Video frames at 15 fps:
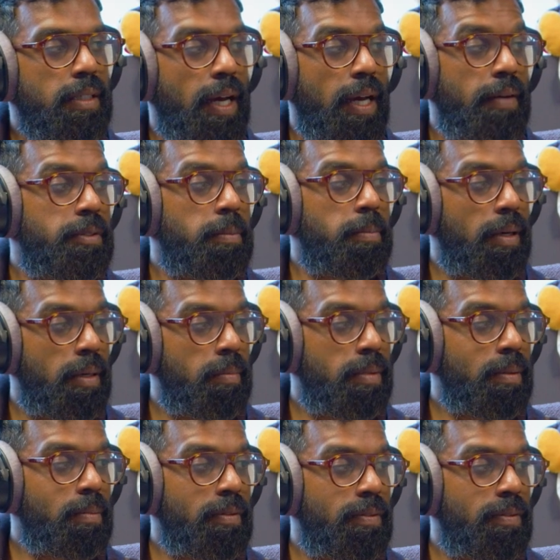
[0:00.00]
have to buy a
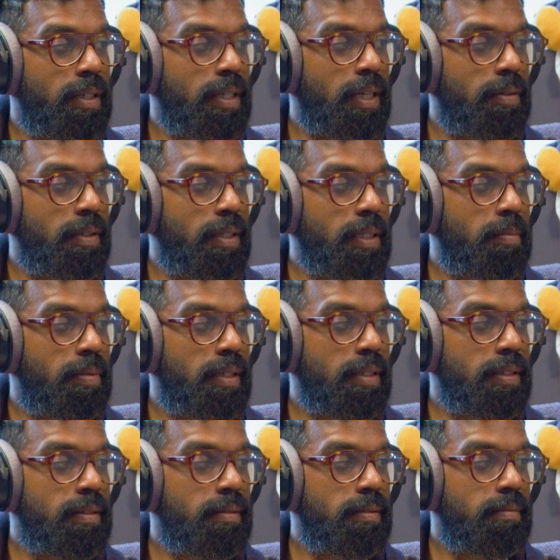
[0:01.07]
book before I get on any
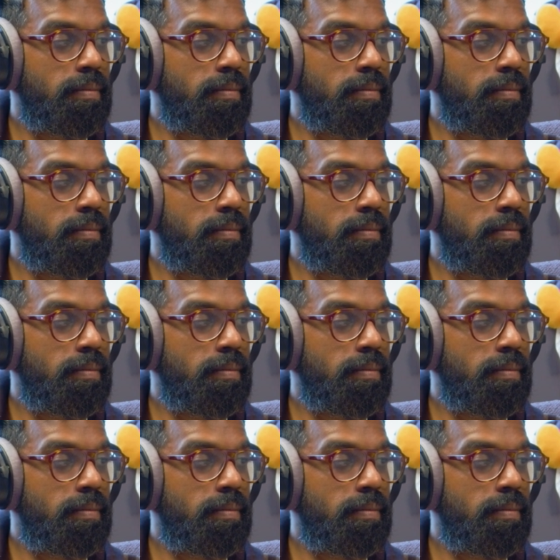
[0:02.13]
plane.